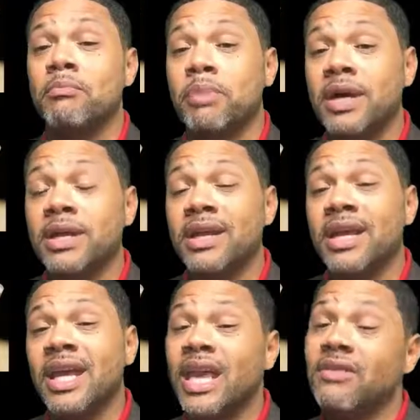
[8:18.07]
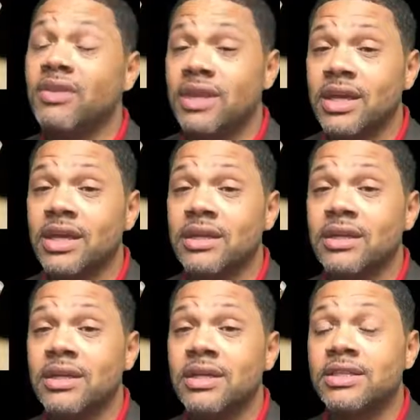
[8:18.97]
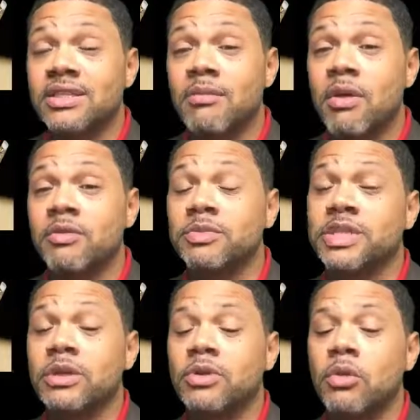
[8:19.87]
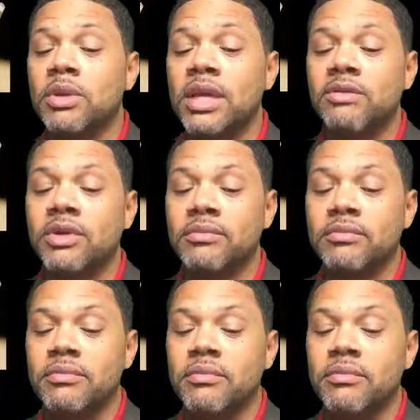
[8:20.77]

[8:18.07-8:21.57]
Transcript: But even then, some of them still don't believe it.